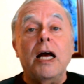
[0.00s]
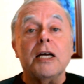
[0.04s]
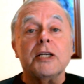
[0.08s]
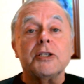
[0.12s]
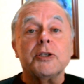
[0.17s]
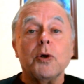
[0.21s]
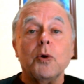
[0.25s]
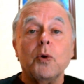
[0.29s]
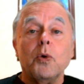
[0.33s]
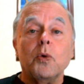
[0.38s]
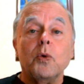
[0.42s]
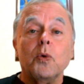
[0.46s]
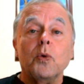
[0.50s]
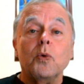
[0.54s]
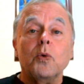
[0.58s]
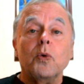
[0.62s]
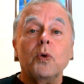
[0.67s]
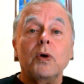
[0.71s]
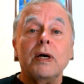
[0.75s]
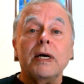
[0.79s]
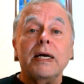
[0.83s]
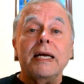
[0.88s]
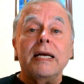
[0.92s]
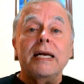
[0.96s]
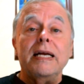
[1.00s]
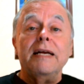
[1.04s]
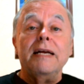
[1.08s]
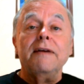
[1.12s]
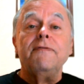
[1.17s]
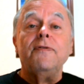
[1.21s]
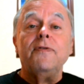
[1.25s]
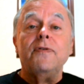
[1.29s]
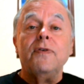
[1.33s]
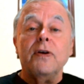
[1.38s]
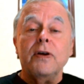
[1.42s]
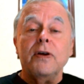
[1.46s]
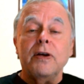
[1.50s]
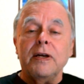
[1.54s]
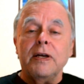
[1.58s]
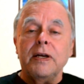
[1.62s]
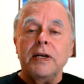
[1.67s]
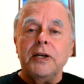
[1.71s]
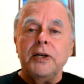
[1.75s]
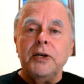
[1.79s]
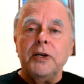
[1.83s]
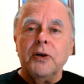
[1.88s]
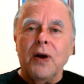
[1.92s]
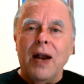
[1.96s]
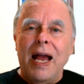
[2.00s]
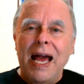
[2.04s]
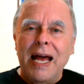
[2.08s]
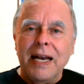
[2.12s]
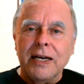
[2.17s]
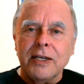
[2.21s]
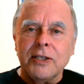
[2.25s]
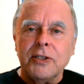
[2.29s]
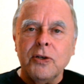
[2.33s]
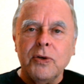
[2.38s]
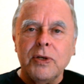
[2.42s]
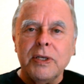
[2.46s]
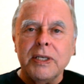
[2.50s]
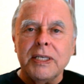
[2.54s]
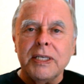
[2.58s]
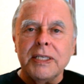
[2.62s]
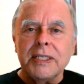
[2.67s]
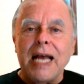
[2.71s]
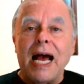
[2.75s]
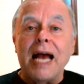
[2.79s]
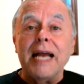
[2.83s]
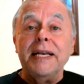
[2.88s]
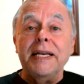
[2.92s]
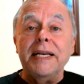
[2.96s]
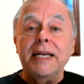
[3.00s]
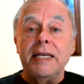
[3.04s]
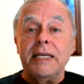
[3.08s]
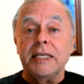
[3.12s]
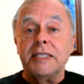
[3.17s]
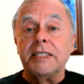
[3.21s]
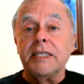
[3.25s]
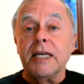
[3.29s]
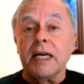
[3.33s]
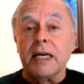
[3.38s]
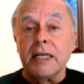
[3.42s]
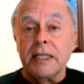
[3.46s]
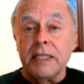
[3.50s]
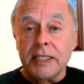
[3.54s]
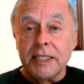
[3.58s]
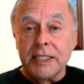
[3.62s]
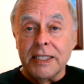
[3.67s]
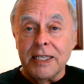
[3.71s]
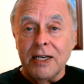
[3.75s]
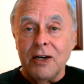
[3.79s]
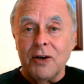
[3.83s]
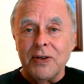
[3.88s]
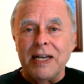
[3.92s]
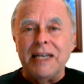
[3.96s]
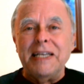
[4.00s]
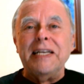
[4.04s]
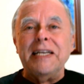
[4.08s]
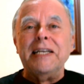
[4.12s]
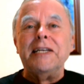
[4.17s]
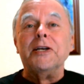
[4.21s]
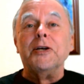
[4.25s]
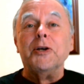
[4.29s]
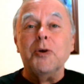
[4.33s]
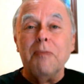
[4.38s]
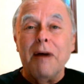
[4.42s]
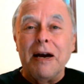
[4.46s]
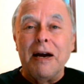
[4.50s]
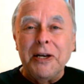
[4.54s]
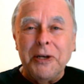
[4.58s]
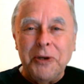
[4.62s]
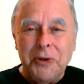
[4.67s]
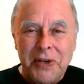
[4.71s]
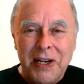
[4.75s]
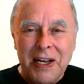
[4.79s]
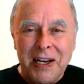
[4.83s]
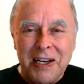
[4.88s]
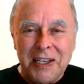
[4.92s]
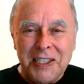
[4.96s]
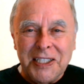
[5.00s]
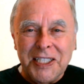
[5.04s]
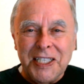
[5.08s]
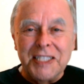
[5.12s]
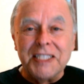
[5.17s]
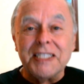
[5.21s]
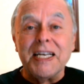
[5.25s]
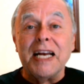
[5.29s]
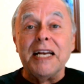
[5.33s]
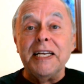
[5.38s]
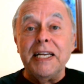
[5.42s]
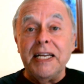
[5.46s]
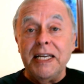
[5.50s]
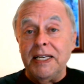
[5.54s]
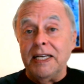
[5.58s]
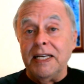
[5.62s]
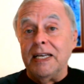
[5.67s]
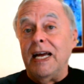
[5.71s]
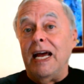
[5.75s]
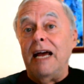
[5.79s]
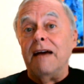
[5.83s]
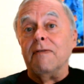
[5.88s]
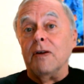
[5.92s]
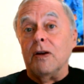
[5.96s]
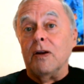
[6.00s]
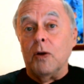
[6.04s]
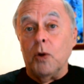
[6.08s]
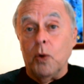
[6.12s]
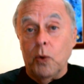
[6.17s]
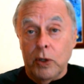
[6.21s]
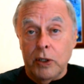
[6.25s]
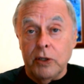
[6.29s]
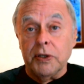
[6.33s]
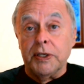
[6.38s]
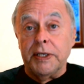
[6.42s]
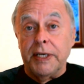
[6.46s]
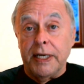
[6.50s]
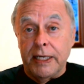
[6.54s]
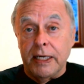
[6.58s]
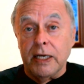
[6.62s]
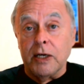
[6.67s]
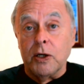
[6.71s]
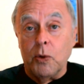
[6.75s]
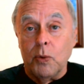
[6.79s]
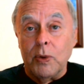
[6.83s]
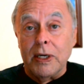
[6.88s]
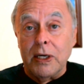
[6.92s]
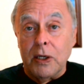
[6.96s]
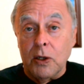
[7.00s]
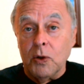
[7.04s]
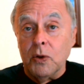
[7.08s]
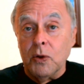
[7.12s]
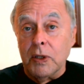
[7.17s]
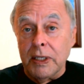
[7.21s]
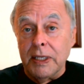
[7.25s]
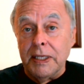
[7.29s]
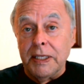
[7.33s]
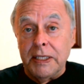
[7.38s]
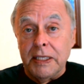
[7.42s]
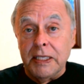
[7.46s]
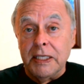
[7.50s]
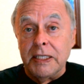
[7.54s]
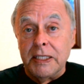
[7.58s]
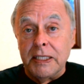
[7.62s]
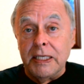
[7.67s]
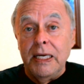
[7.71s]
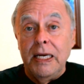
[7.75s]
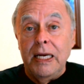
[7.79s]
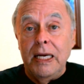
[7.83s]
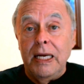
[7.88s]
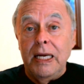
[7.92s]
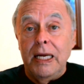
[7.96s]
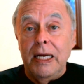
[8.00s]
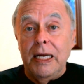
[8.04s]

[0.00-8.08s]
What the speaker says: So if your attitude is, I need to check this out, I need to do my due diligence, I need to have a lawyer take a quick look at this